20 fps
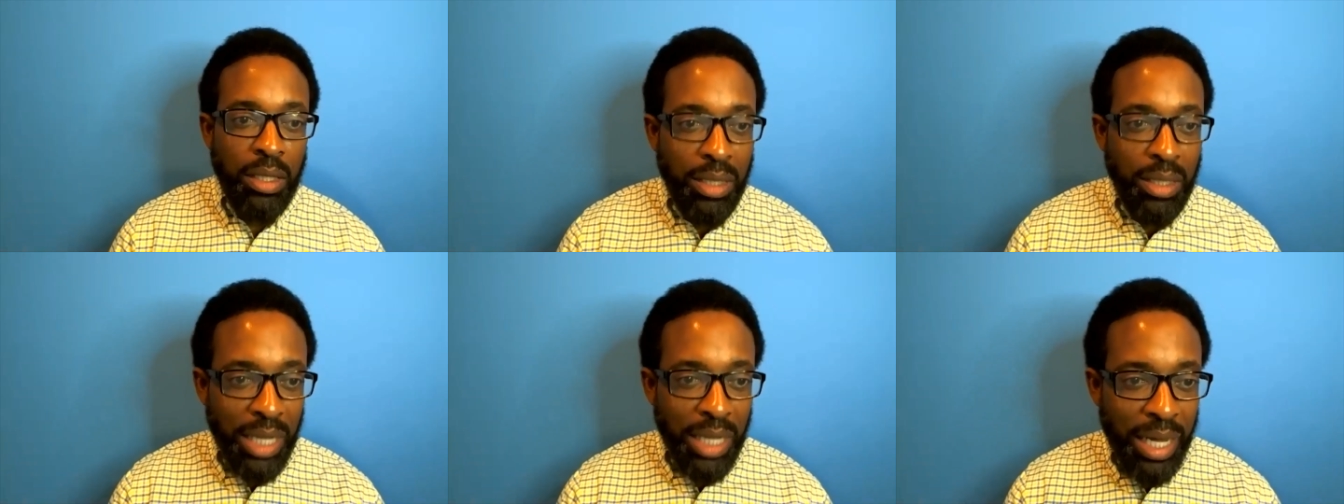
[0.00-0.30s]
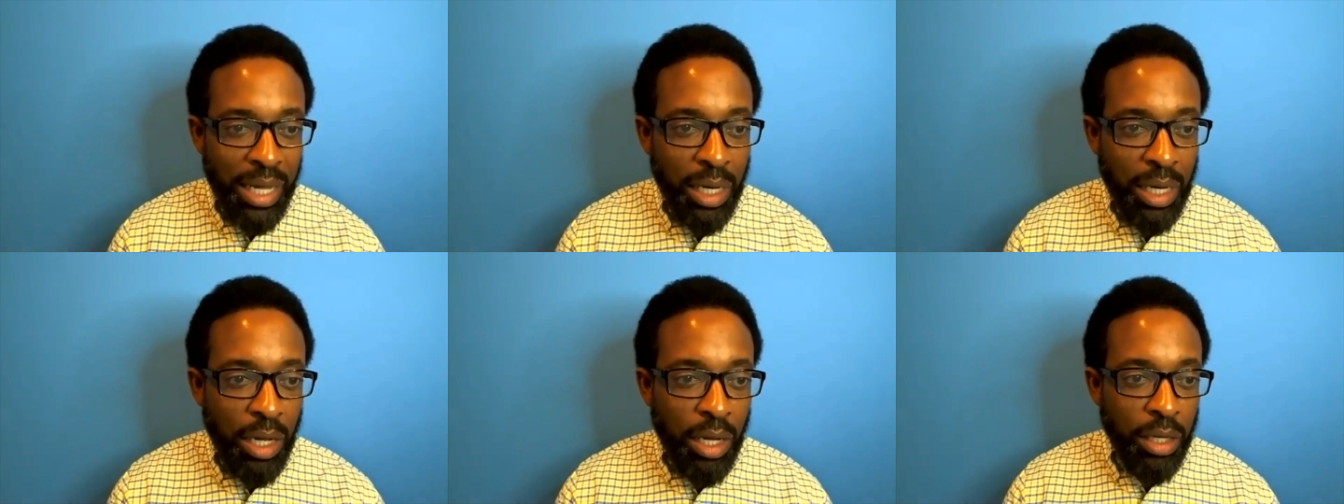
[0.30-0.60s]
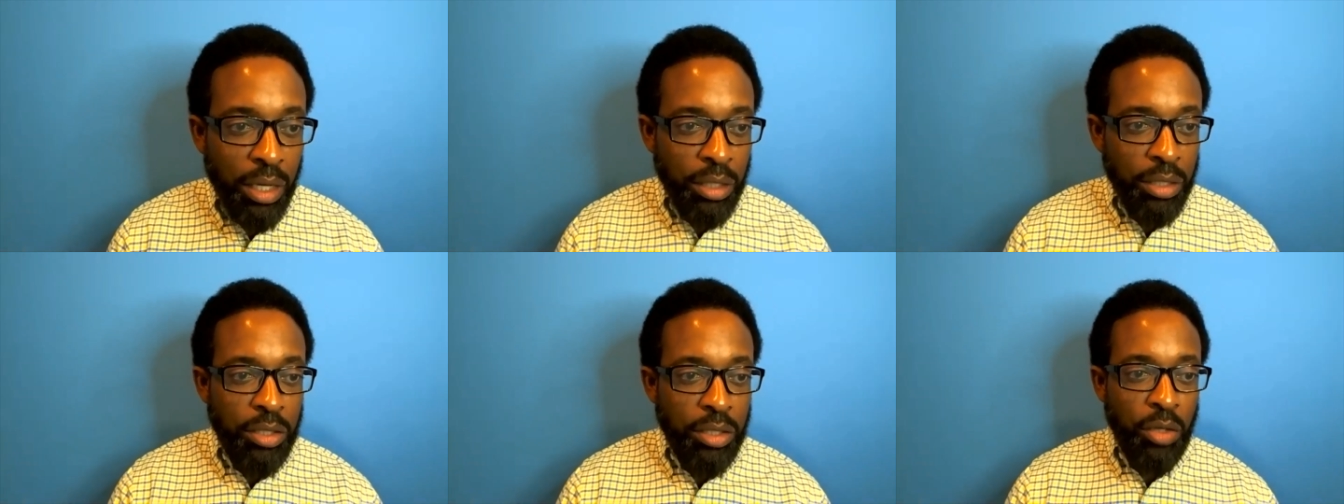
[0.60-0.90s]

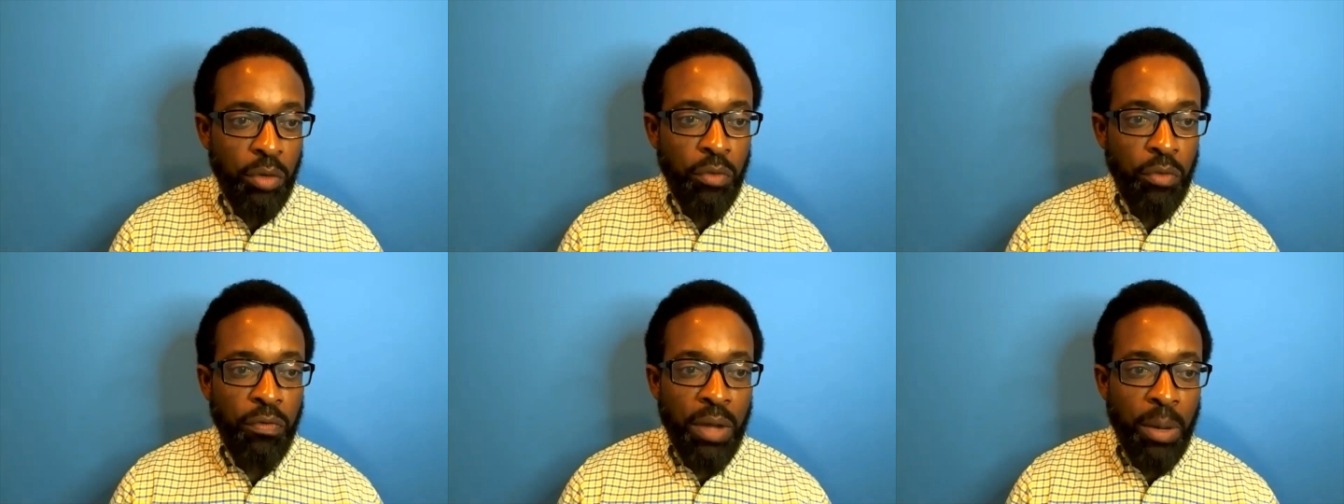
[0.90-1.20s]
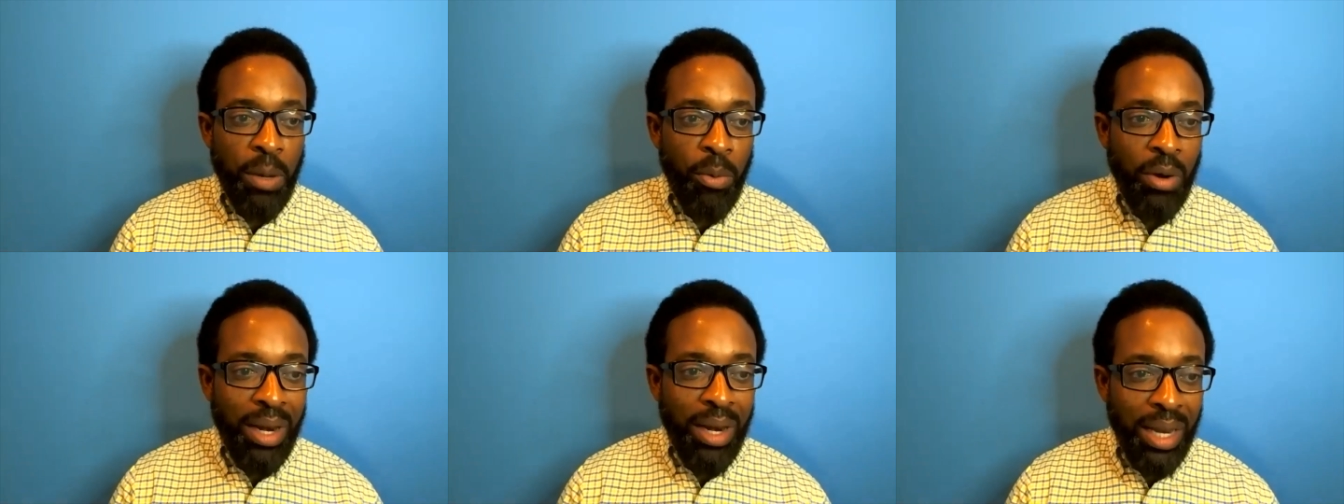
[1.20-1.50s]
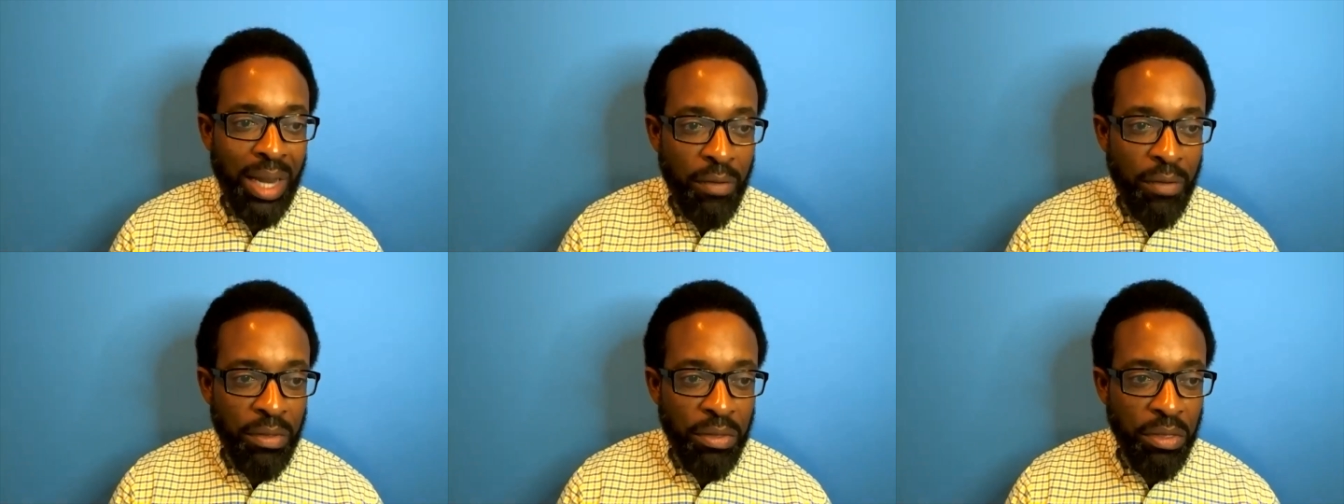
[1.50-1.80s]
dialogue. So February
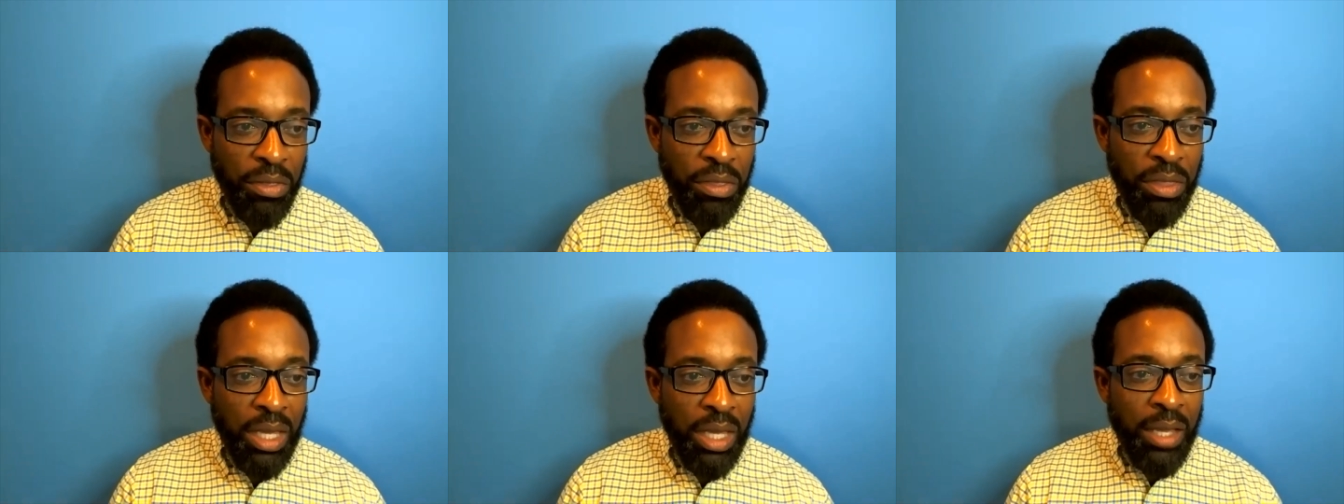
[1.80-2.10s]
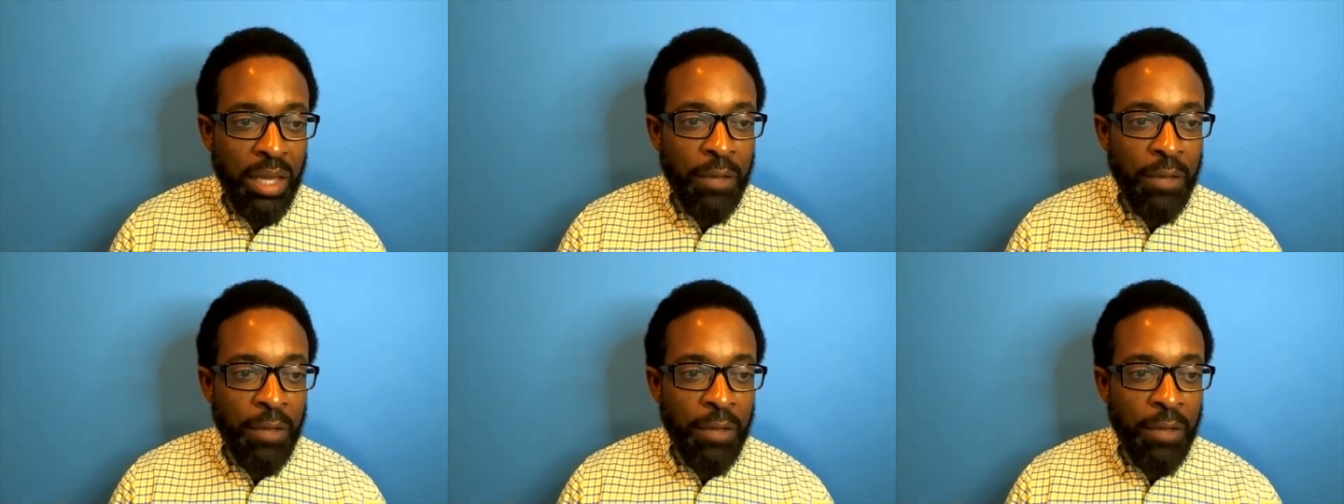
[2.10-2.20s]
11th,